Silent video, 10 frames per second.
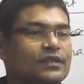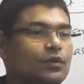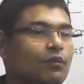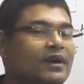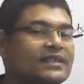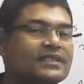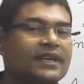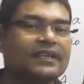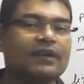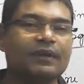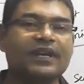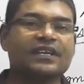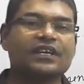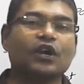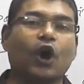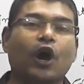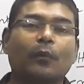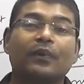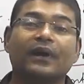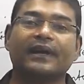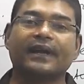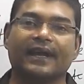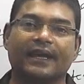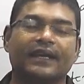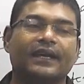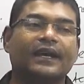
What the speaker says: So what is the definition of ray?